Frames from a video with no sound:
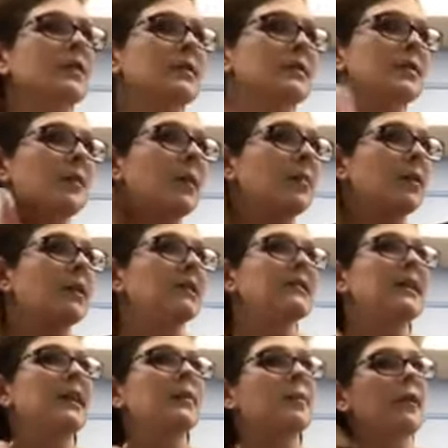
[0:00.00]
So I'm gonna
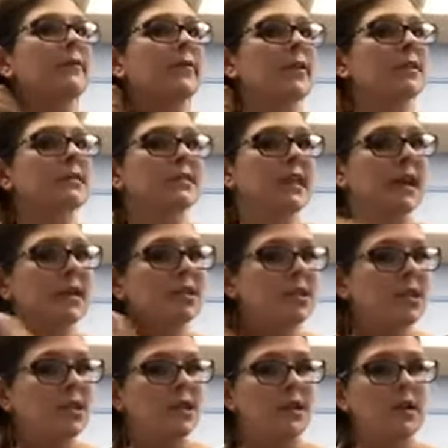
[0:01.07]
take my first
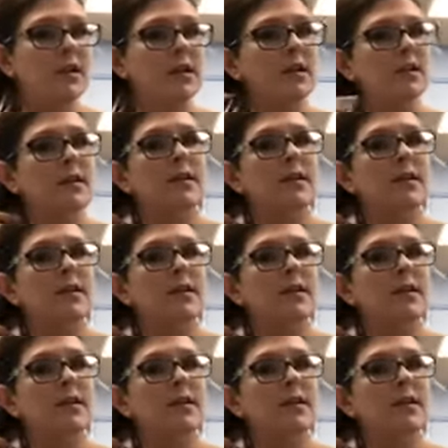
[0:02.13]
section here.